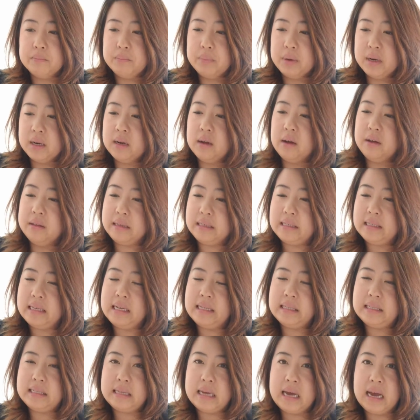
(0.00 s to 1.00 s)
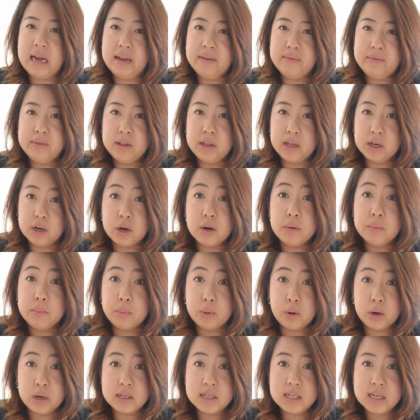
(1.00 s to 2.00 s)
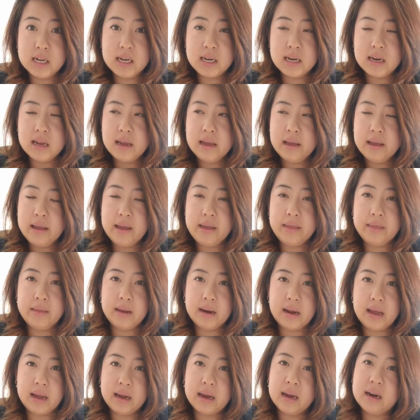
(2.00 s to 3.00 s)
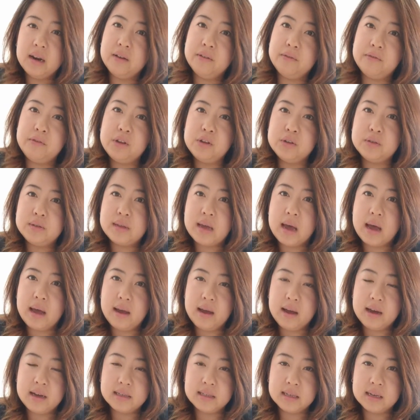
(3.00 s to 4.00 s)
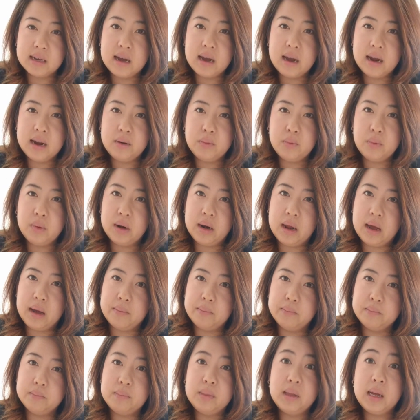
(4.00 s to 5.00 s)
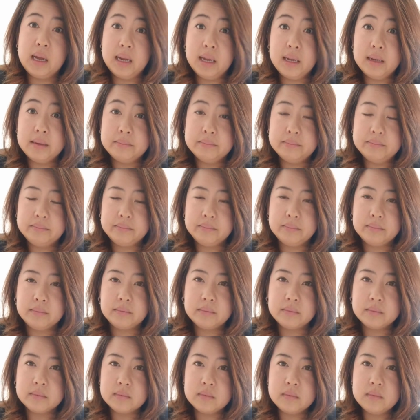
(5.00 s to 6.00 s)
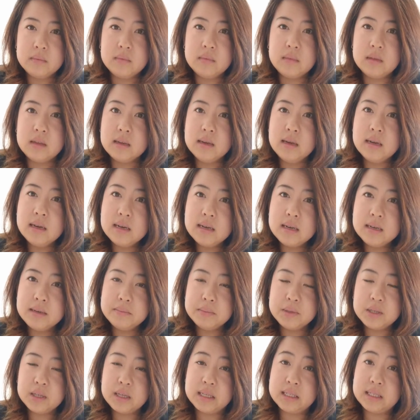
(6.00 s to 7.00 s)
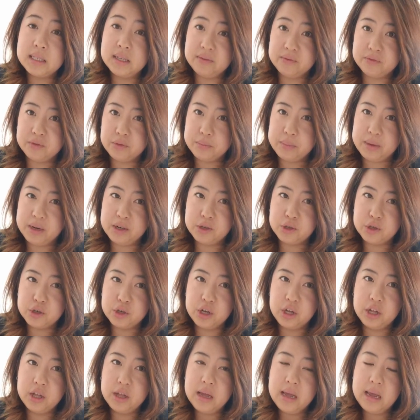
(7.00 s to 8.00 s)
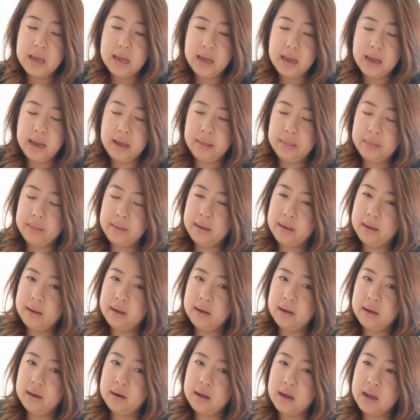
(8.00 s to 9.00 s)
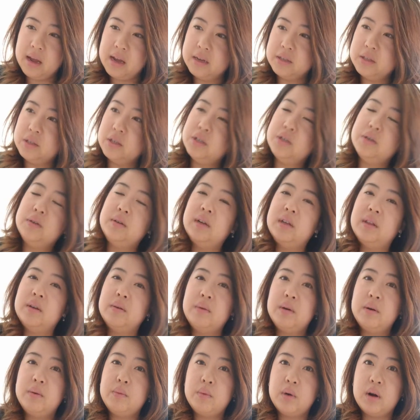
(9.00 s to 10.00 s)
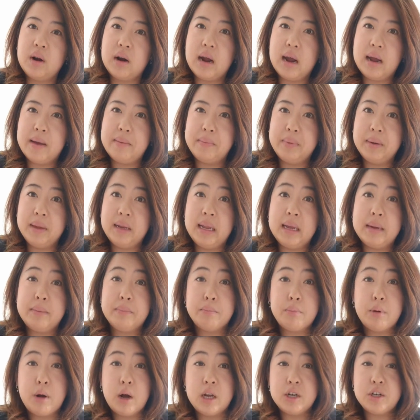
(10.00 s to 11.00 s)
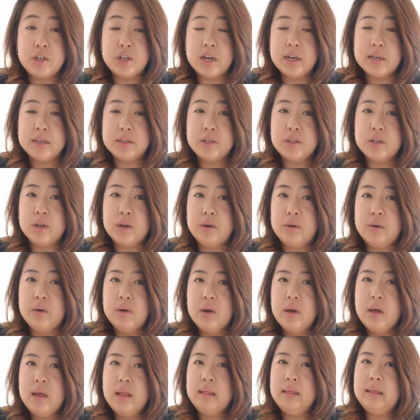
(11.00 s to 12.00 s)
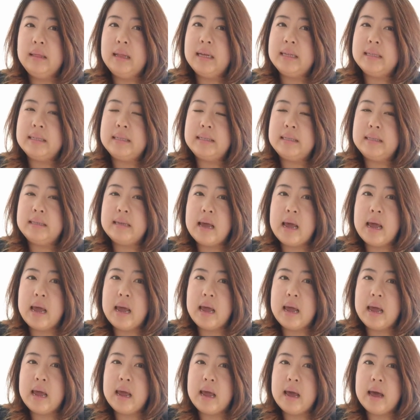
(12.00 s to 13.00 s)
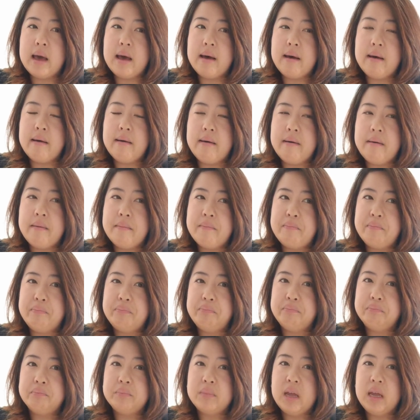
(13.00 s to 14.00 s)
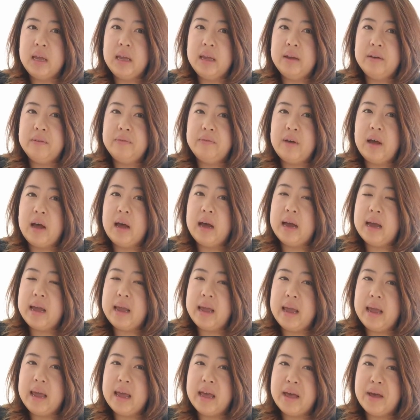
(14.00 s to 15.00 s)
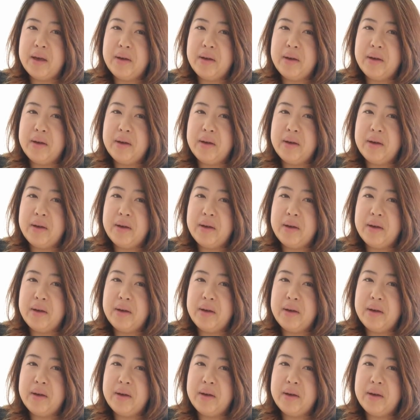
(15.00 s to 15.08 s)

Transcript: put in all the dates that I feel like are important. And then I kind of use that as a guide when I'm planning. So that's informational. And then I also do another one where I put like projects. So let's say if I